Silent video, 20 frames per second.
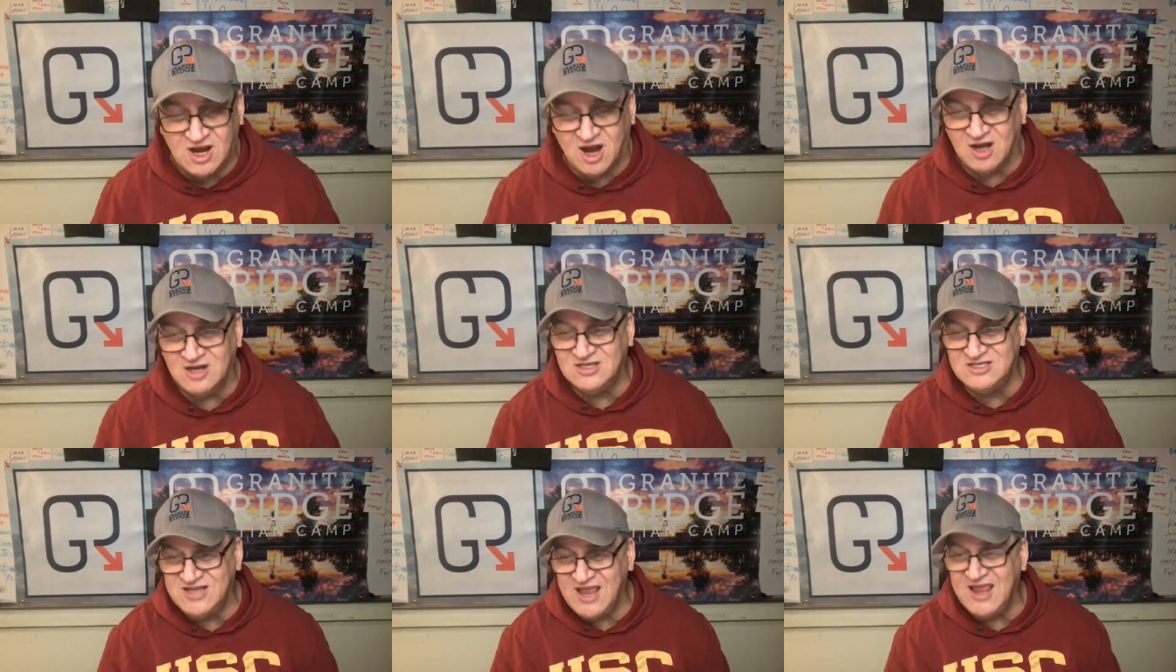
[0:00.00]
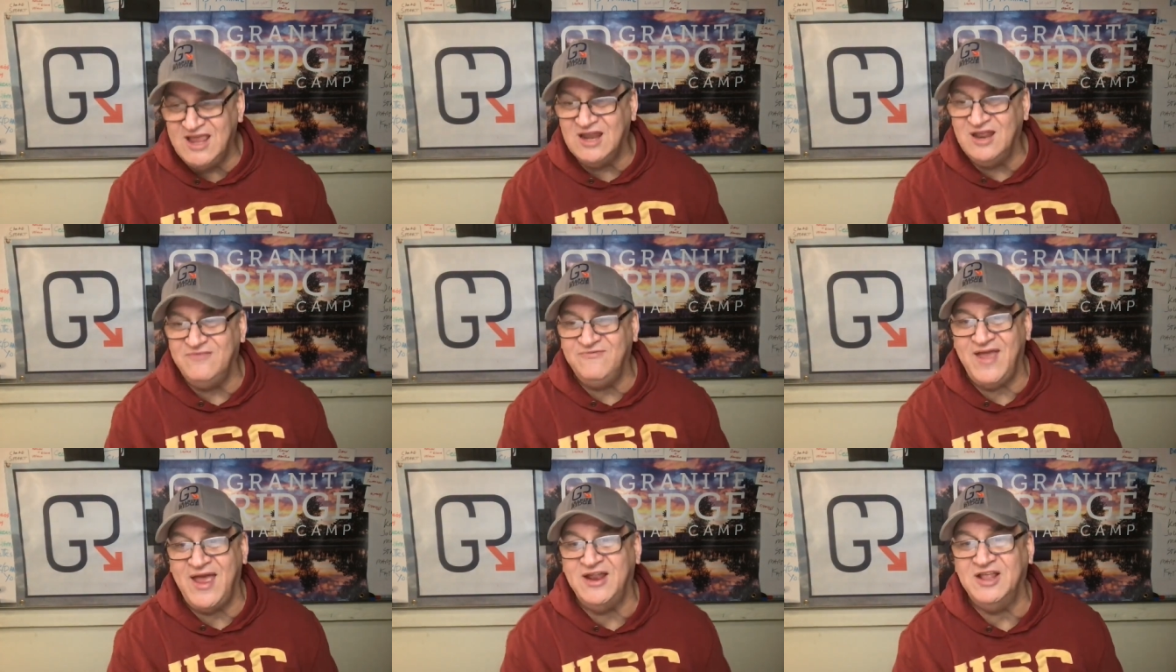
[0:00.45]
are taking
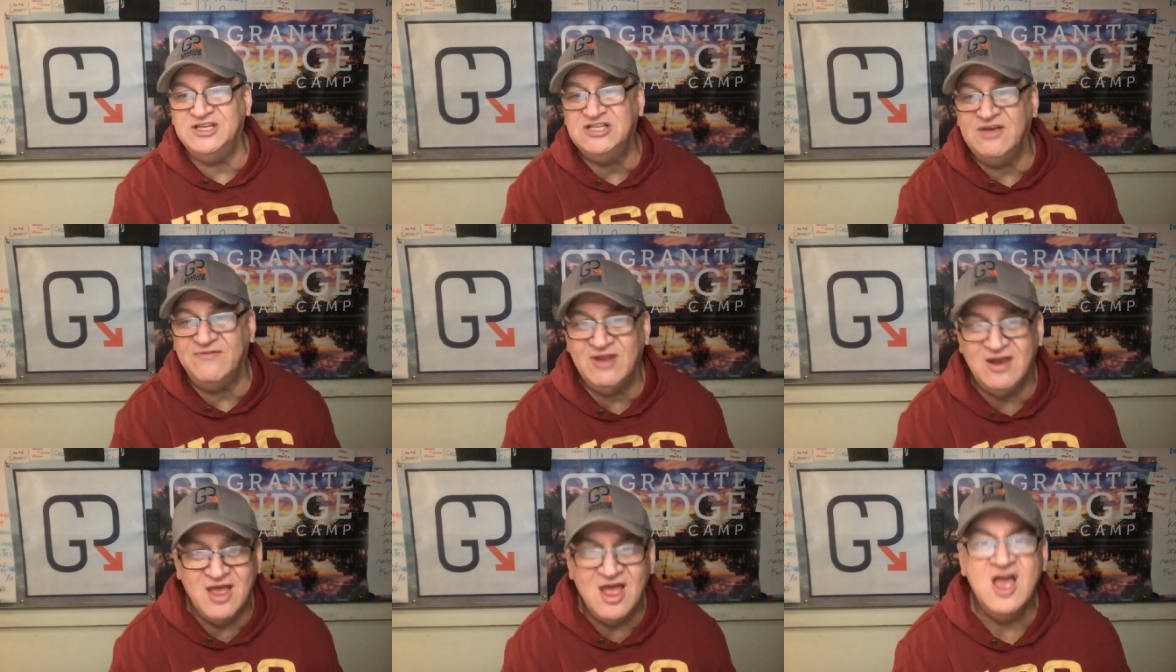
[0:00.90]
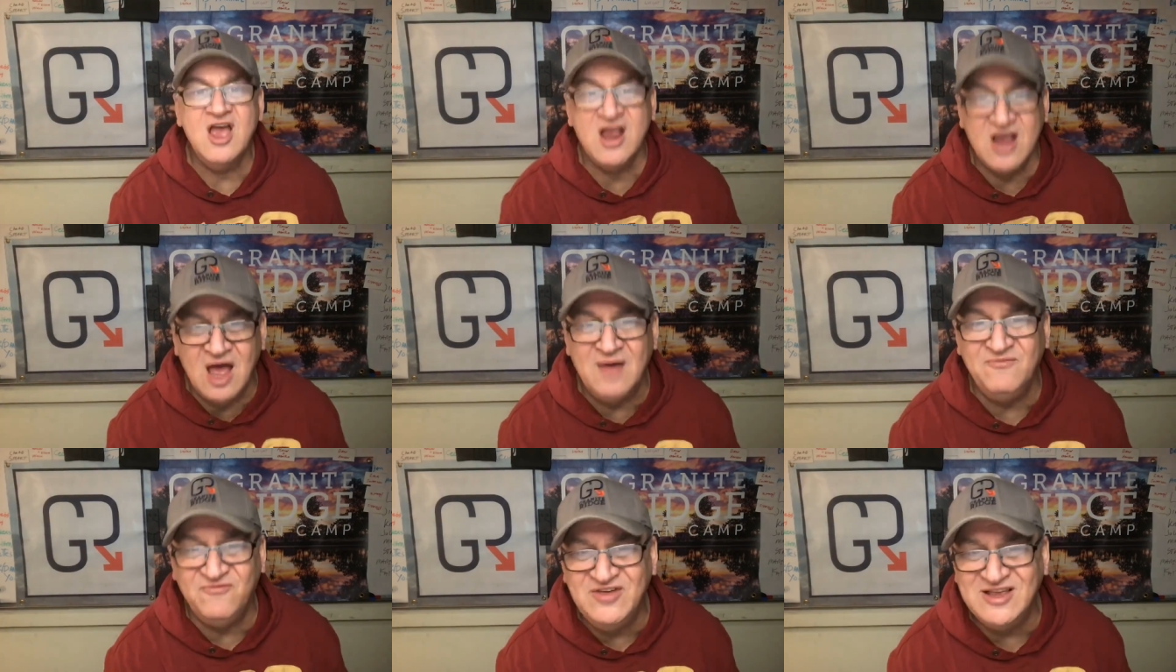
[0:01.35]
advantage of it.
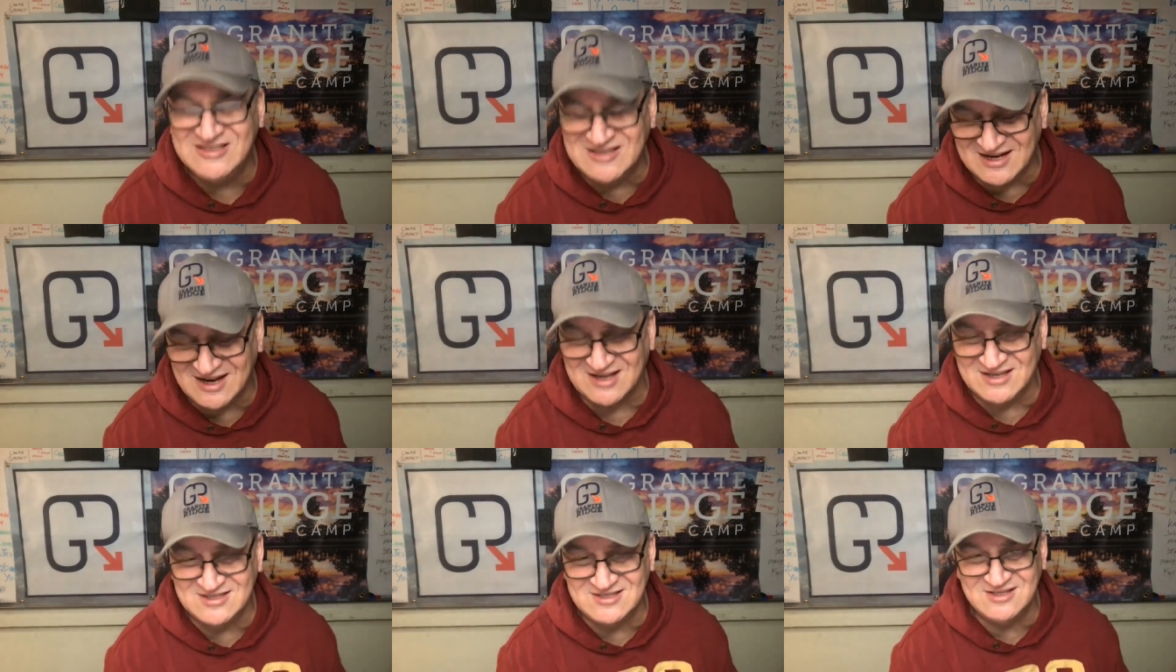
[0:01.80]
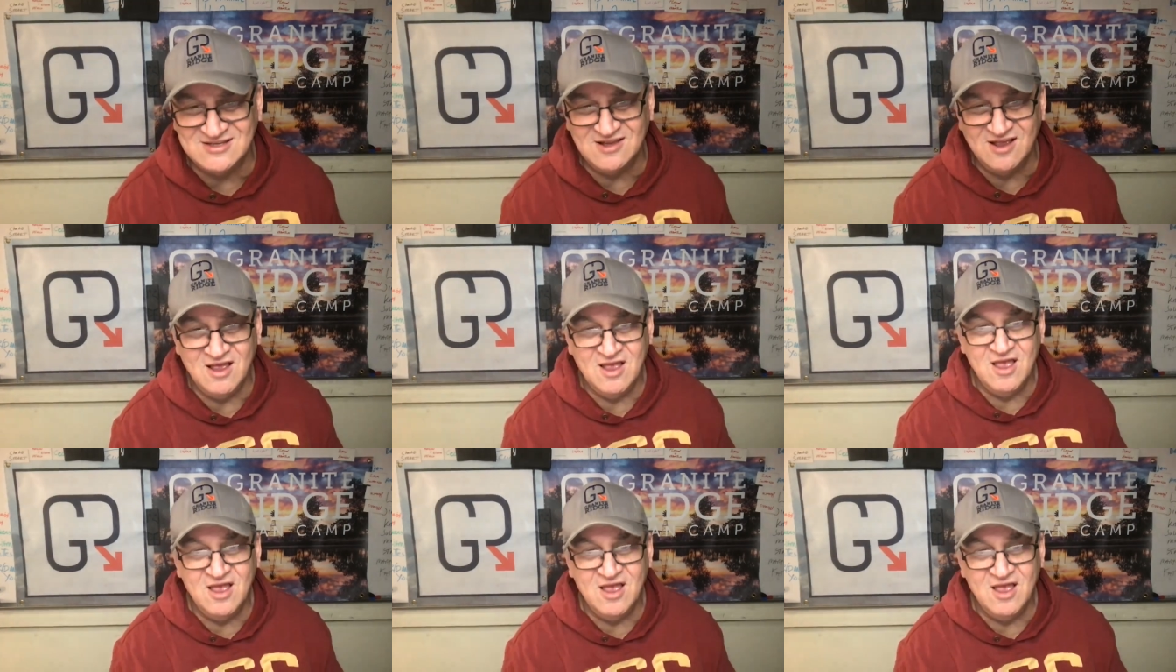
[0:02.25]
Come visit us.